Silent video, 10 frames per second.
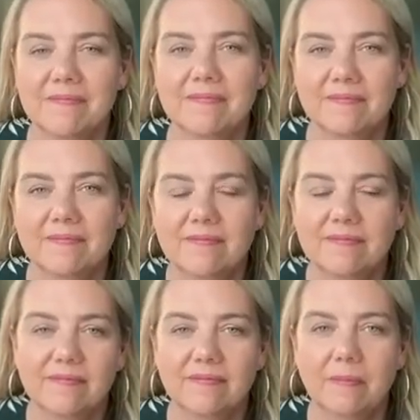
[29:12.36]

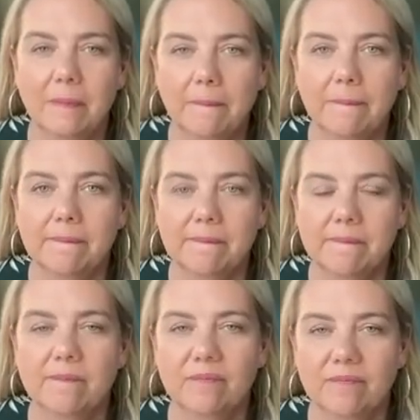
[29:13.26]

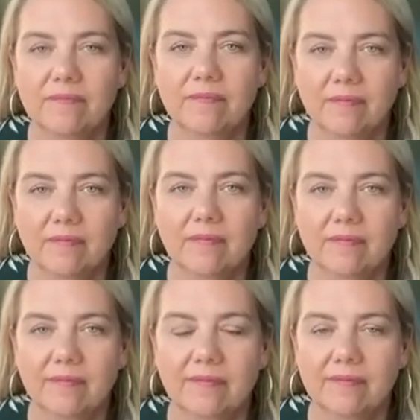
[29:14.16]

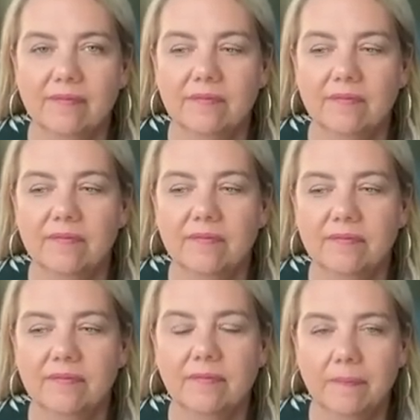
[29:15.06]

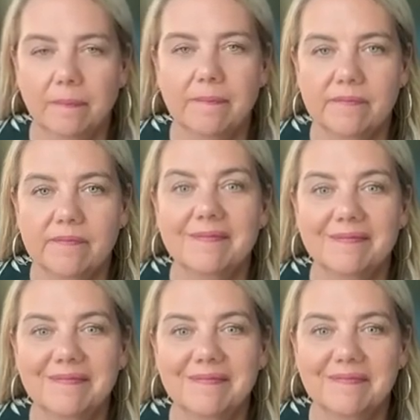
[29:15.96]

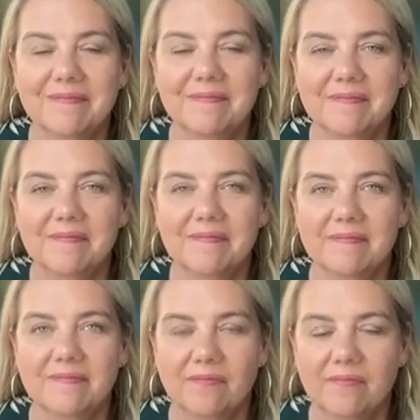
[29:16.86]

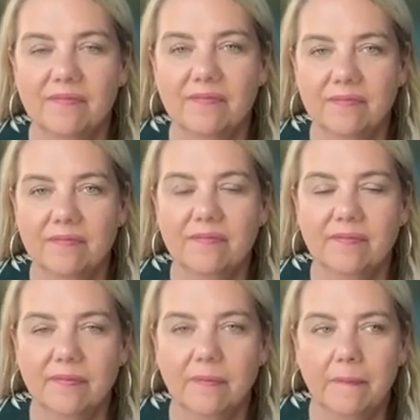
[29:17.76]

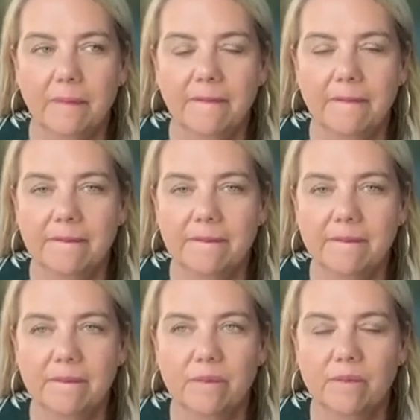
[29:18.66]

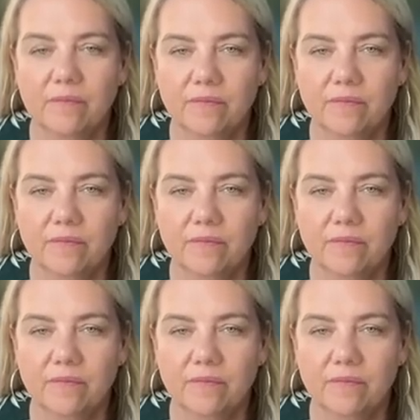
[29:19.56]
This person isn't speaking.